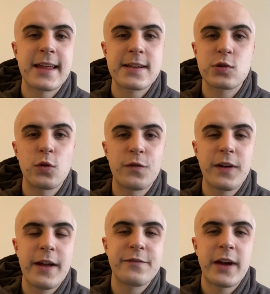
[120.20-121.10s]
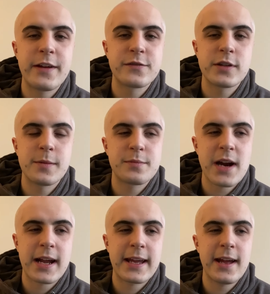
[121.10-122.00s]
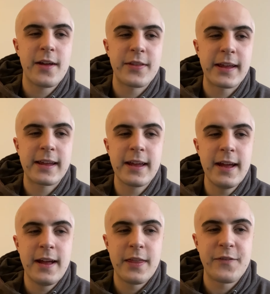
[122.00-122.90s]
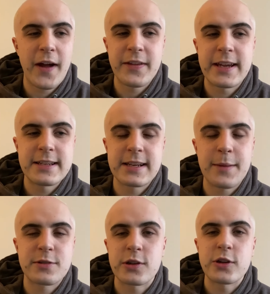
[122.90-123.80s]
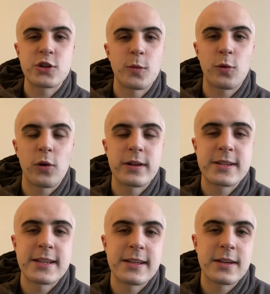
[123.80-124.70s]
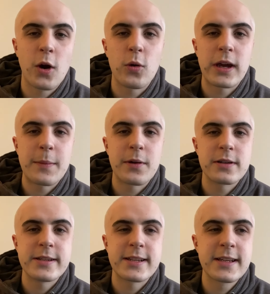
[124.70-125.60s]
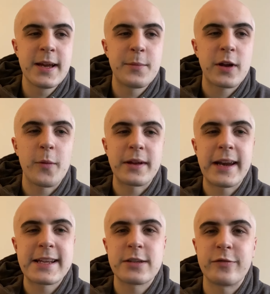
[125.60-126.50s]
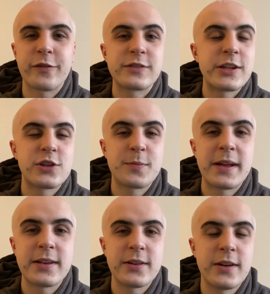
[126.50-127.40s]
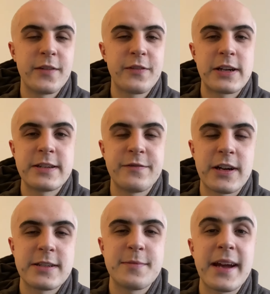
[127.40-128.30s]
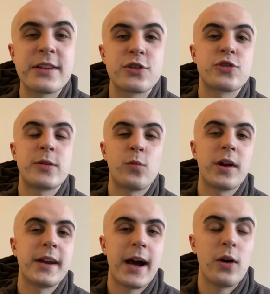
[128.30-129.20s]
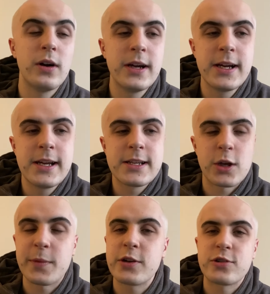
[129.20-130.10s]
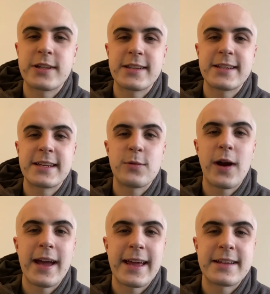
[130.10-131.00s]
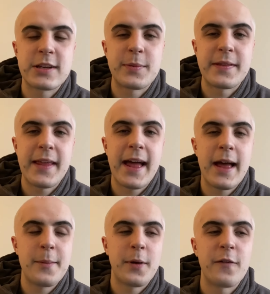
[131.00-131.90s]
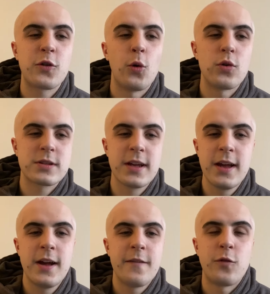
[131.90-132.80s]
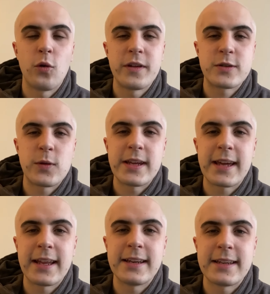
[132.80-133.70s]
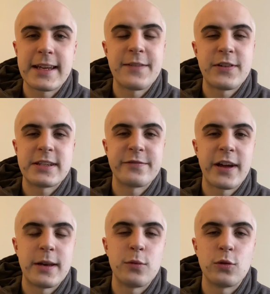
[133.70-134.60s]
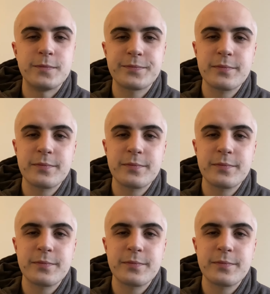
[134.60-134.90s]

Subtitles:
that sort of fan favourite bracket. I think the fact that he's an absolute top quality goalkeeper is becoming less of a fringe opinion and a very, very mainstream one now. So it'll be interesting to see where he ends up in there. But of course, for this weekend, if he's available,